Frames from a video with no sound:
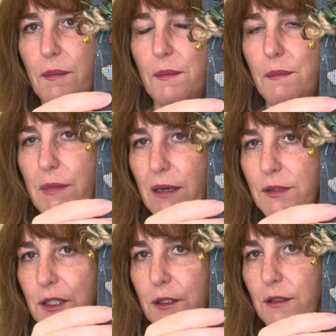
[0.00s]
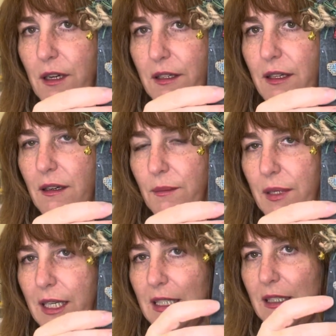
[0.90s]
mounted her on here, but
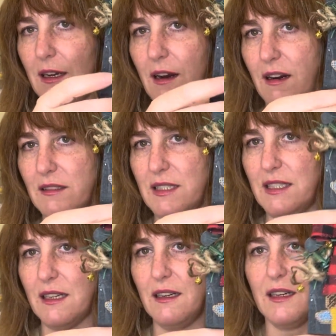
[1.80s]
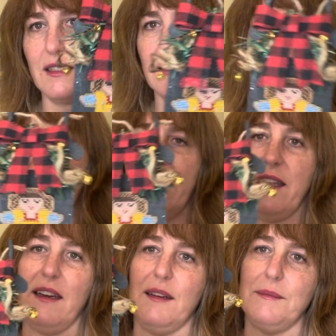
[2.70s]
I didn't hard stick her because
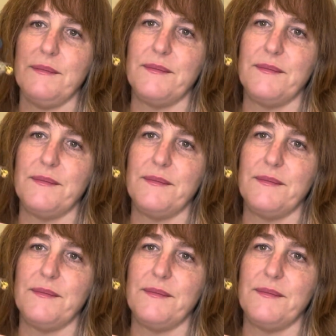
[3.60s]
I